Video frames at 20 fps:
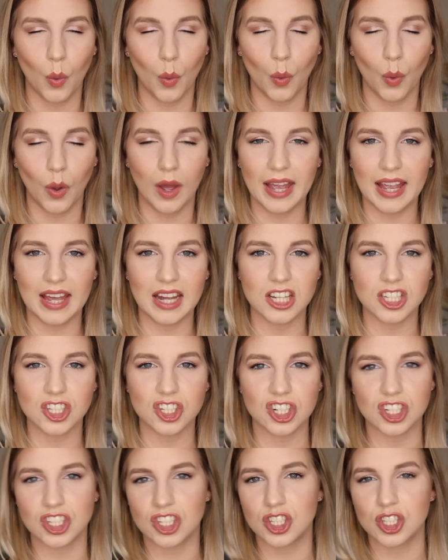oh, it
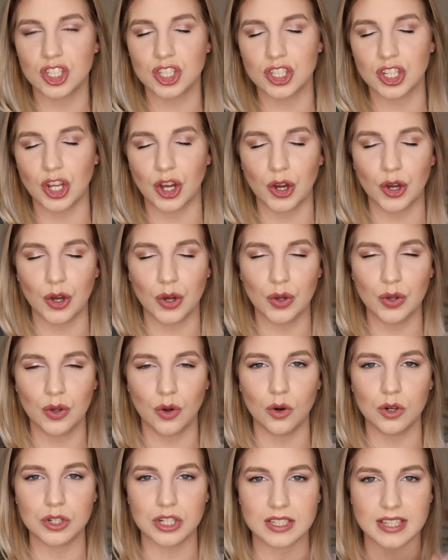is just so
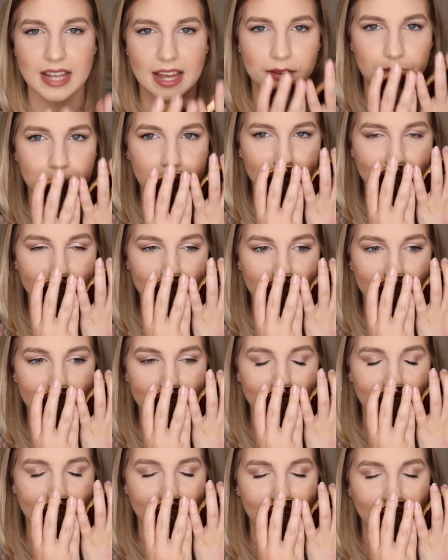gorgeous. And
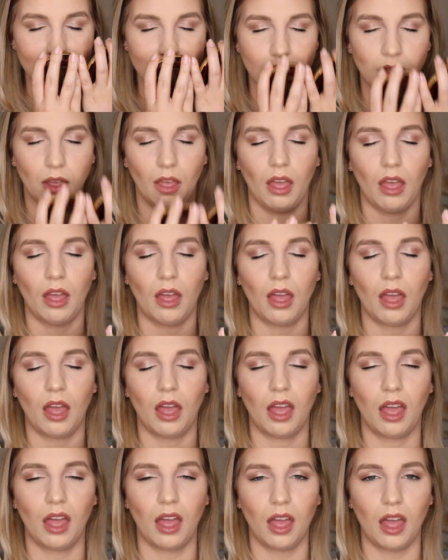Ugh.